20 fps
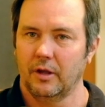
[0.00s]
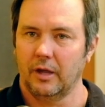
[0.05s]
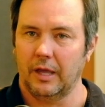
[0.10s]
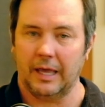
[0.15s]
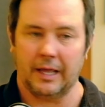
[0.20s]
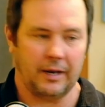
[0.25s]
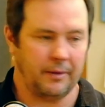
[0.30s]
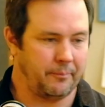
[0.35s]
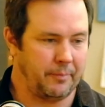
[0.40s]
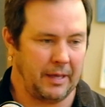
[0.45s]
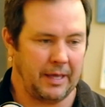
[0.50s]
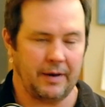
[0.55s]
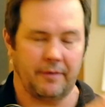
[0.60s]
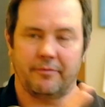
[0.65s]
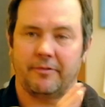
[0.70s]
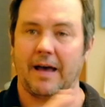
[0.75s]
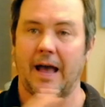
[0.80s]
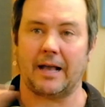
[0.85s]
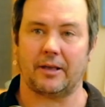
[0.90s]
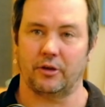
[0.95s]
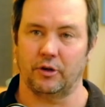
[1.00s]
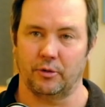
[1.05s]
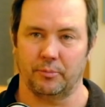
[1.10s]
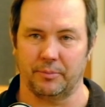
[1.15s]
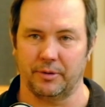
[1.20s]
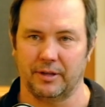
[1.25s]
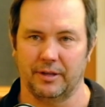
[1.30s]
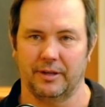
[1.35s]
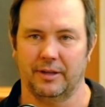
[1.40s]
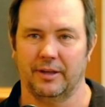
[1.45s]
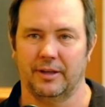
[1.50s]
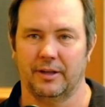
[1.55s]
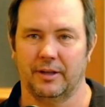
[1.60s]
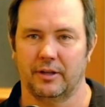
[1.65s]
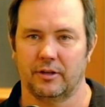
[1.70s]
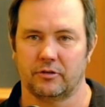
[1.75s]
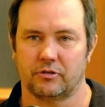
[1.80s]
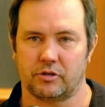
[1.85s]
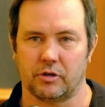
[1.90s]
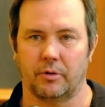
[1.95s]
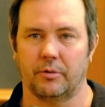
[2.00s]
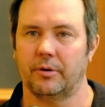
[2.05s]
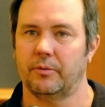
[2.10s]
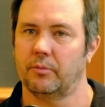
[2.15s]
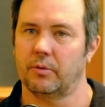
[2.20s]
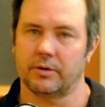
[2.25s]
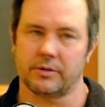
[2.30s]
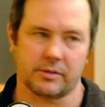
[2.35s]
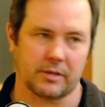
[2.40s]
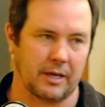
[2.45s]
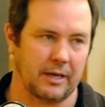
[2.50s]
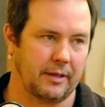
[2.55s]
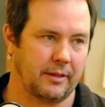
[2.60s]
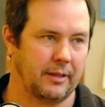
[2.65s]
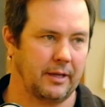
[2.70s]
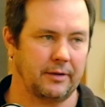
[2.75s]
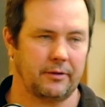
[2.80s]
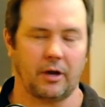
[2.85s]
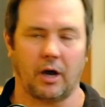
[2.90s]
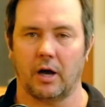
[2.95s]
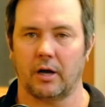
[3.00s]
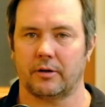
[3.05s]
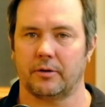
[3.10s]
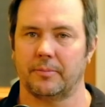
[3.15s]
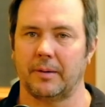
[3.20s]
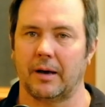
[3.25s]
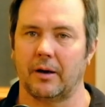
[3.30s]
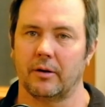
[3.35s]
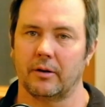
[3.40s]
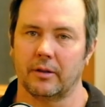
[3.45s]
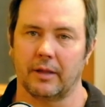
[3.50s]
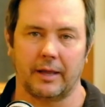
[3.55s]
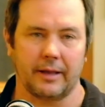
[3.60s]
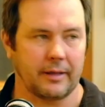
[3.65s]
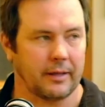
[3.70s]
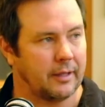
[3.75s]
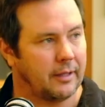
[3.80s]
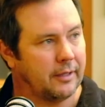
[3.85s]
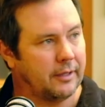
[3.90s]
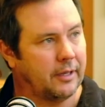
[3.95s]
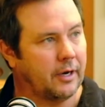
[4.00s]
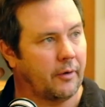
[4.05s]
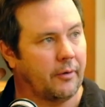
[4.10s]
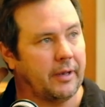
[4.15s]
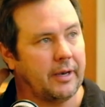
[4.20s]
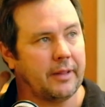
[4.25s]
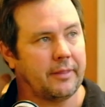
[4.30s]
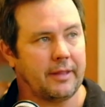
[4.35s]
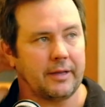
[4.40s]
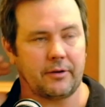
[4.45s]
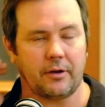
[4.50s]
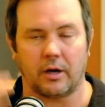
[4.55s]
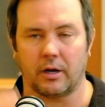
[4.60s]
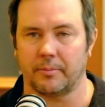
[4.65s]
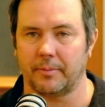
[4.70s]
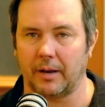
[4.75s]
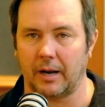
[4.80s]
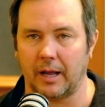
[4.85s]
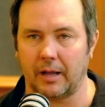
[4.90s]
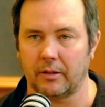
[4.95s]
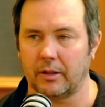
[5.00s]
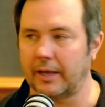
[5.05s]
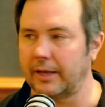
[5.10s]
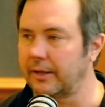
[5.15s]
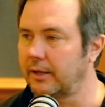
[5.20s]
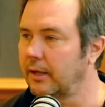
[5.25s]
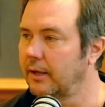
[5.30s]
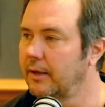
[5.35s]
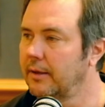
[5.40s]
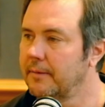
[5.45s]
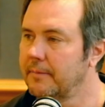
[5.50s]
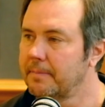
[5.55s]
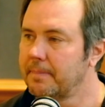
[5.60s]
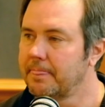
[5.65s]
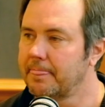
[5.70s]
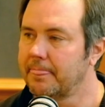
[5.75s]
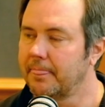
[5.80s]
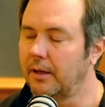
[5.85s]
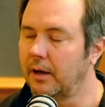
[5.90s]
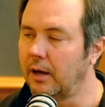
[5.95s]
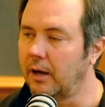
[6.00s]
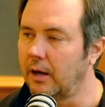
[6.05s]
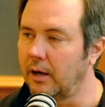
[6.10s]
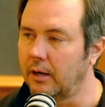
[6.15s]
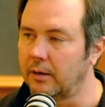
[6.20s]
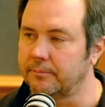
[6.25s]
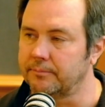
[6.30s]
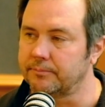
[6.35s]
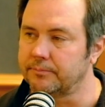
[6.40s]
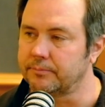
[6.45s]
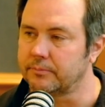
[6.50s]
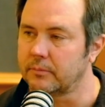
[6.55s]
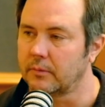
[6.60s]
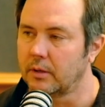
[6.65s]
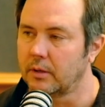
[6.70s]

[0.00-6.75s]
in a, in a vacuum so it was like they talked about like you know in it they talk about how like um,